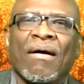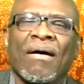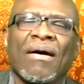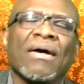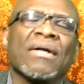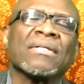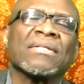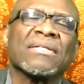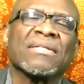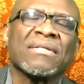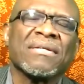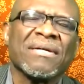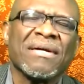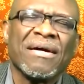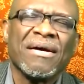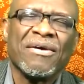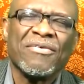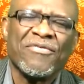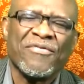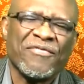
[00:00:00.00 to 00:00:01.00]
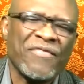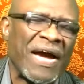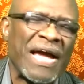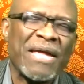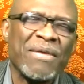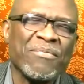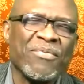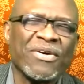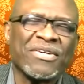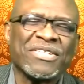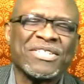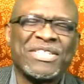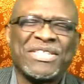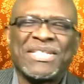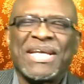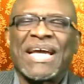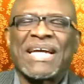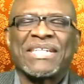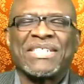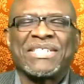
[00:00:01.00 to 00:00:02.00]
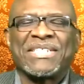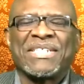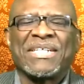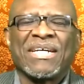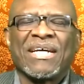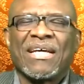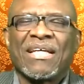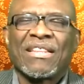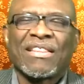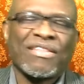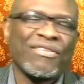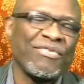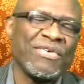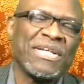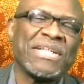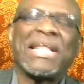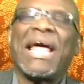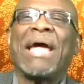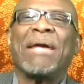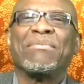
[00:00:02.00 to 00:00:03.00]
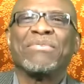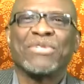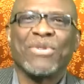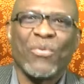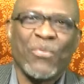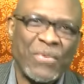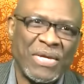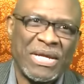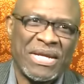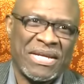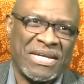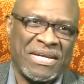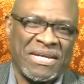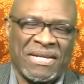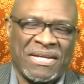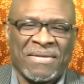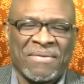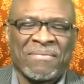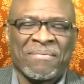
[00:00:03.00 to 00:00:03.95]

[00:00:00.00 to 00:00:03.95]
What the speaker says: hot, vibrant sex 3 times a week,